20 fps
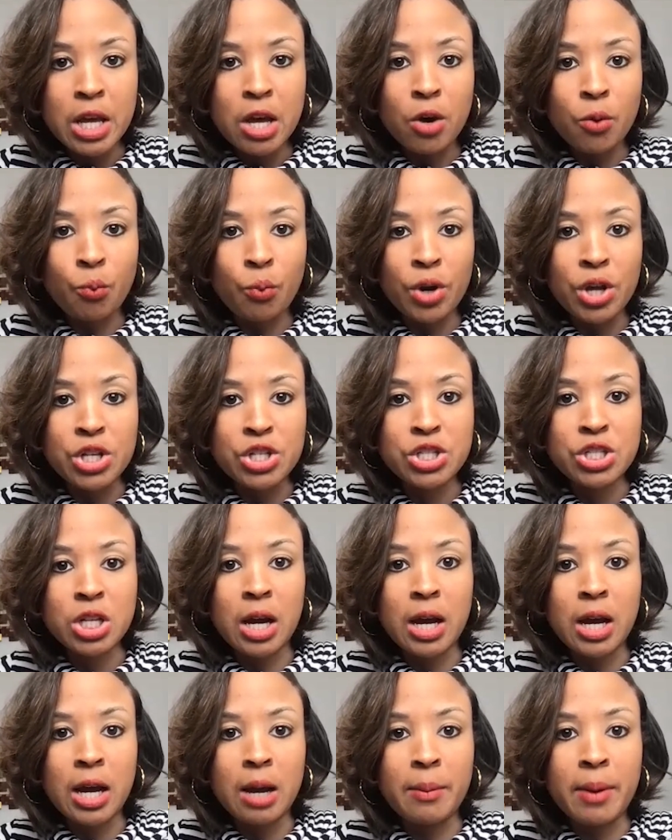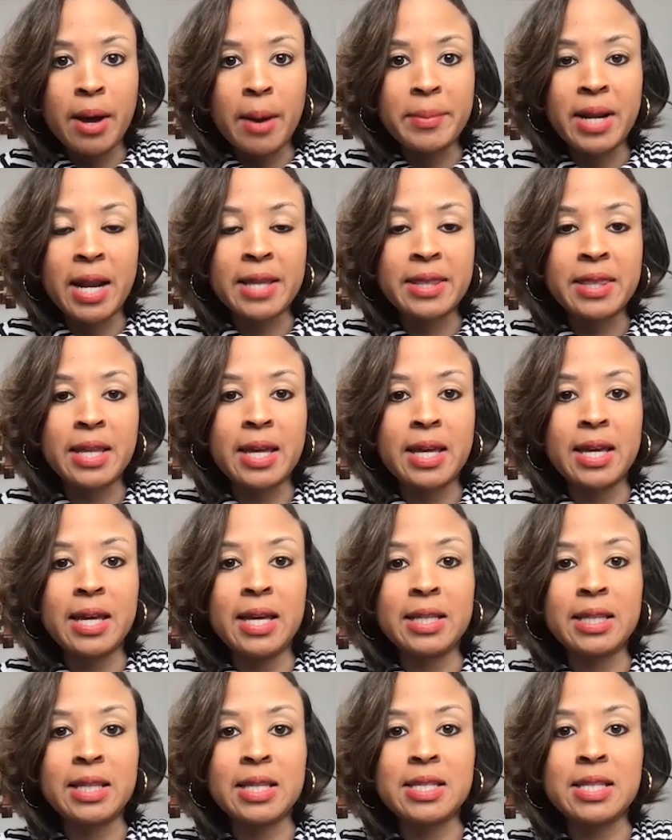which I think
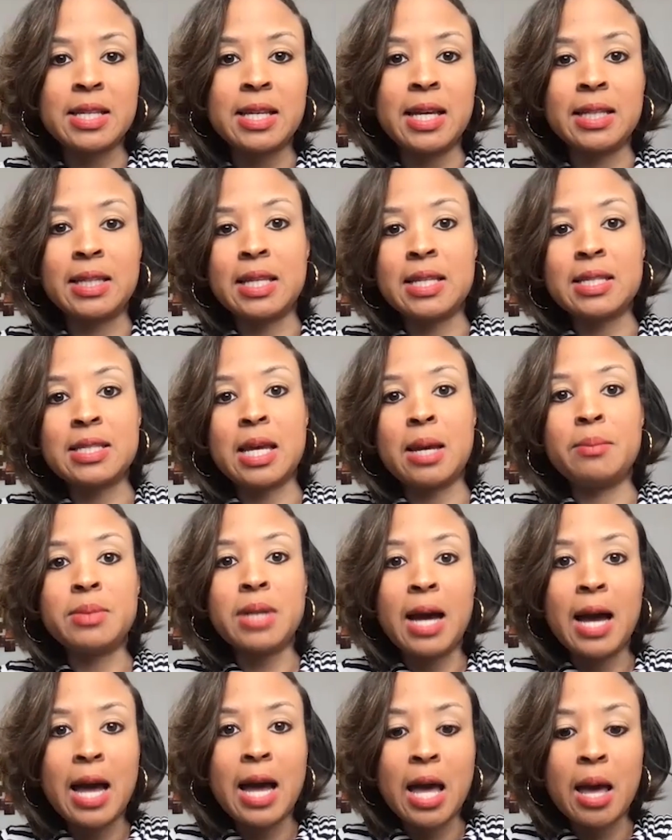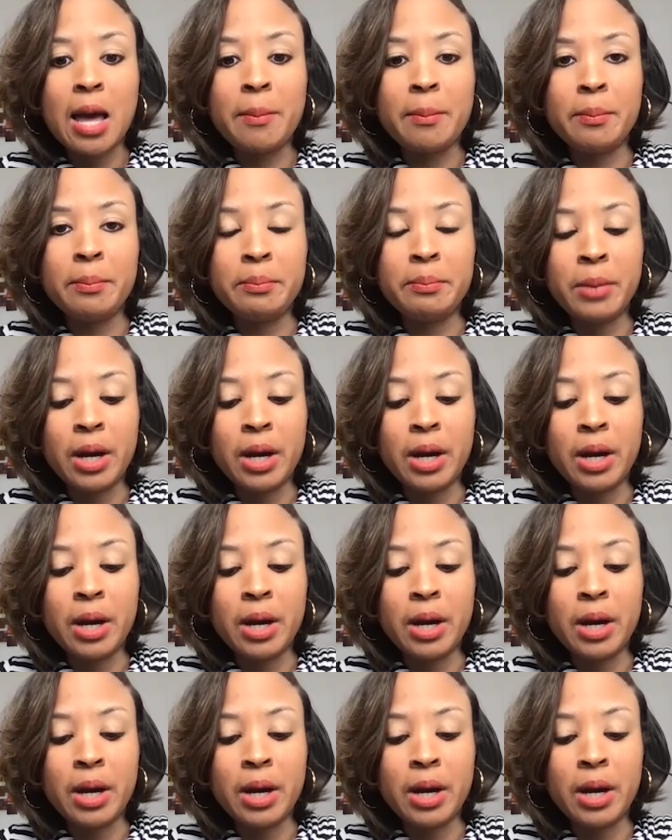at the same time,